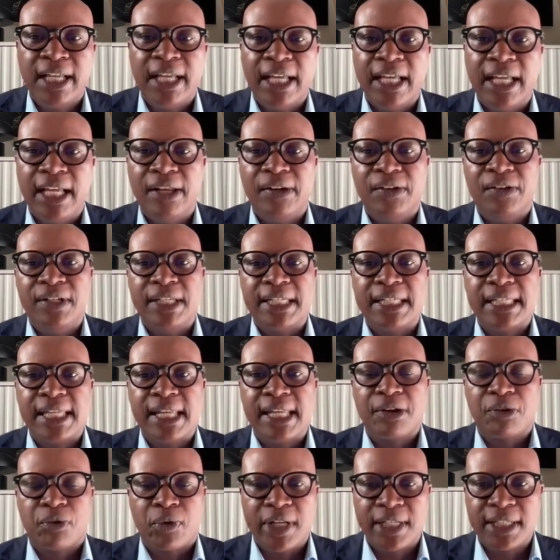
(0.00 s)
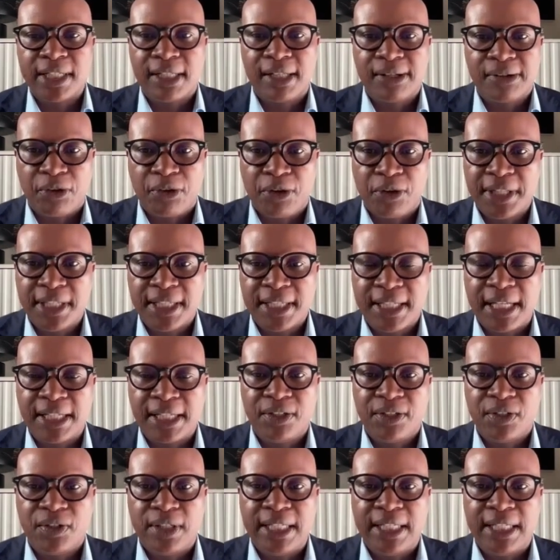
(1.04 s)
and you're seeing rental growth
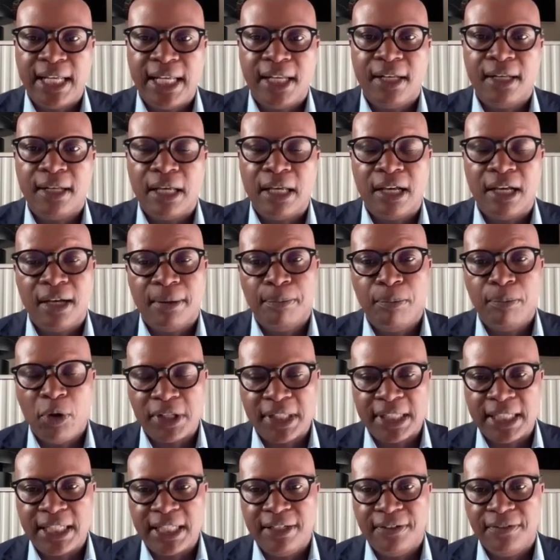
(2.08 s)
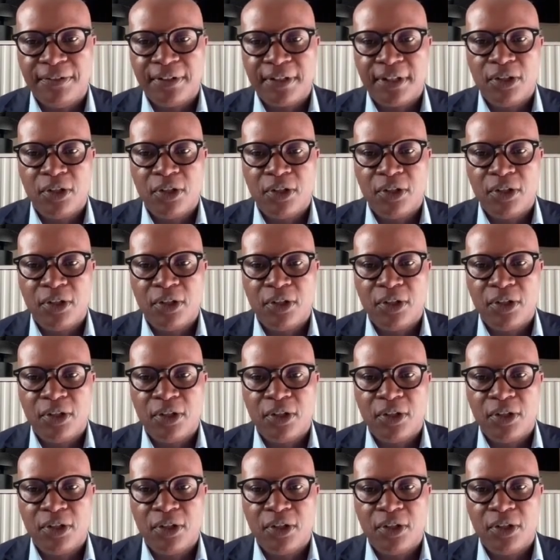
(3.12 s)
starting to turn positive.